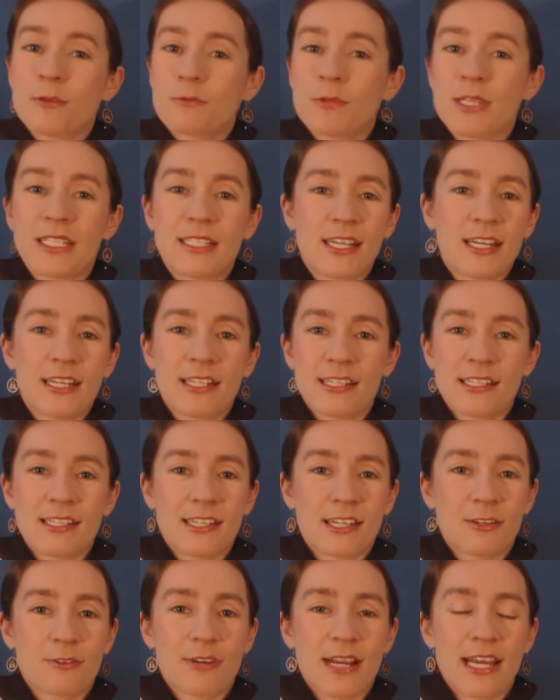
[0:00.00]
we didn't
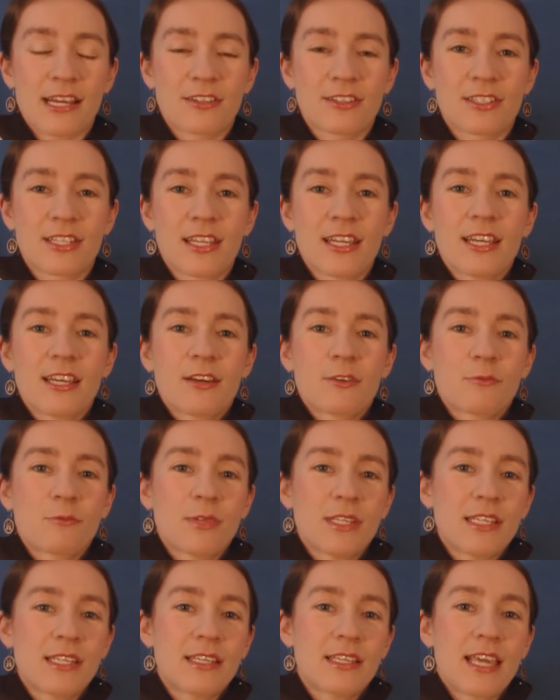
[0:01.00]
stick around.
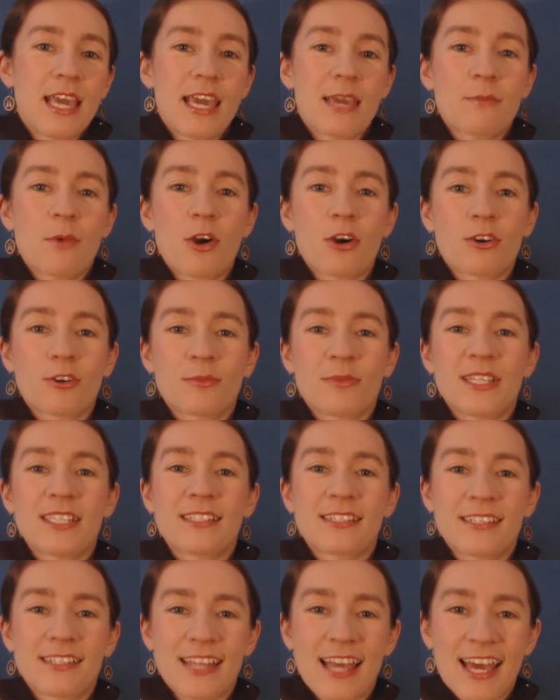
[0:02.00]
We came home
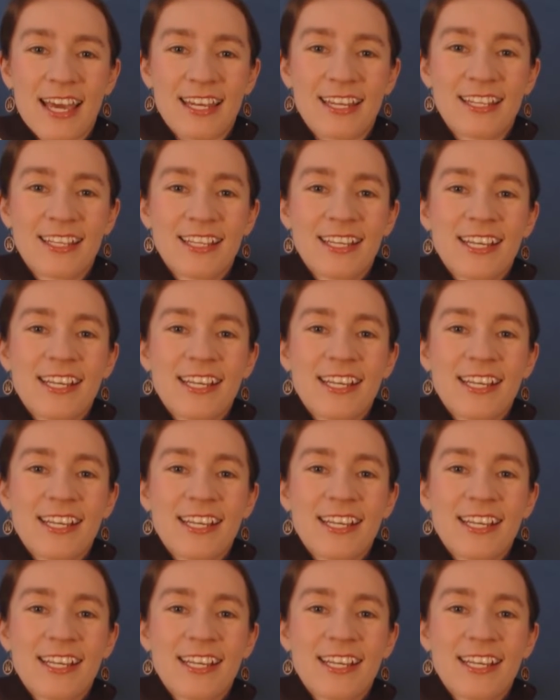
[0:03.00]
instead.